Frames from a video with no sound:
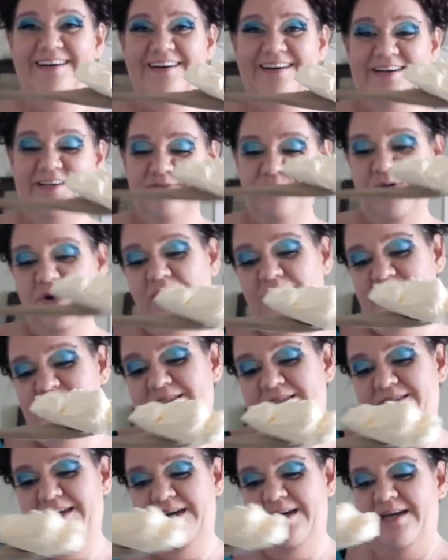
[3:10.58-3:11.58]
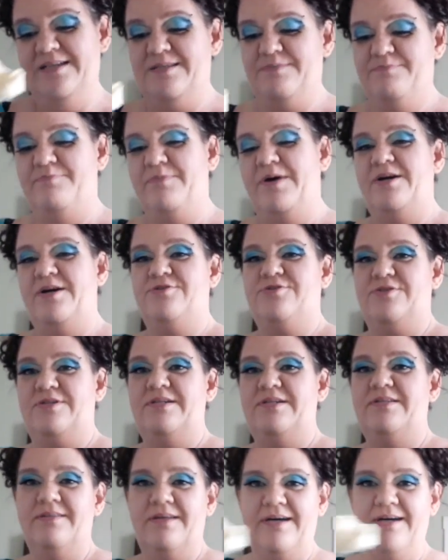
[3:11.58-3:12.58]
well, it's
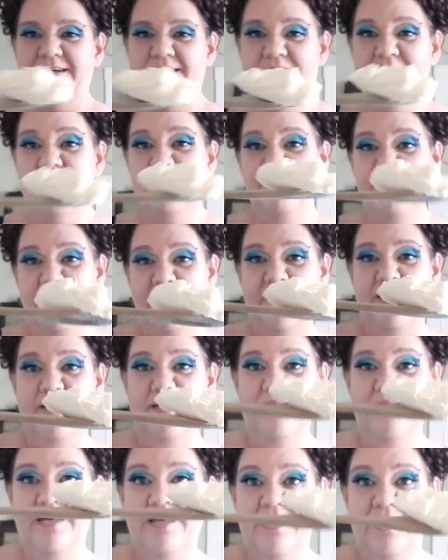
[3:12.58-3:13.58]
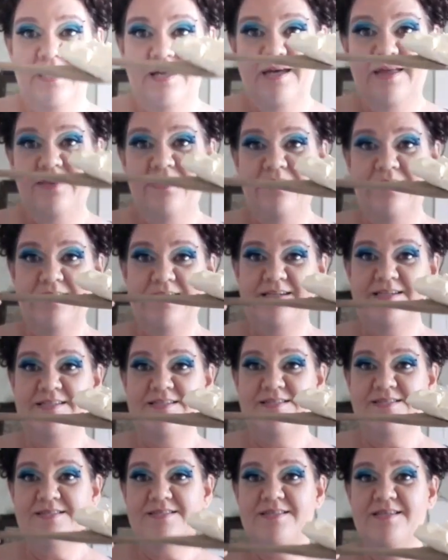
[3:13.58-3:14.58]
margarine, but
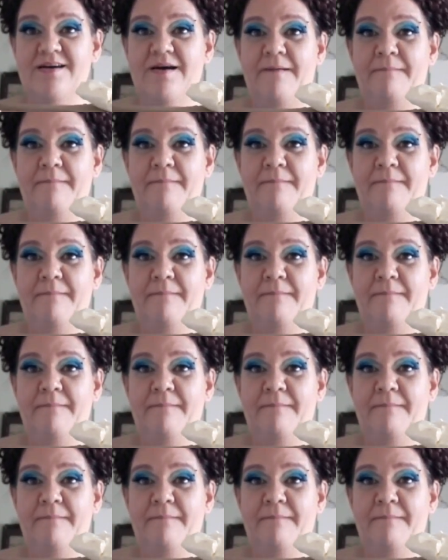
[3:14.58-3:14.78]
this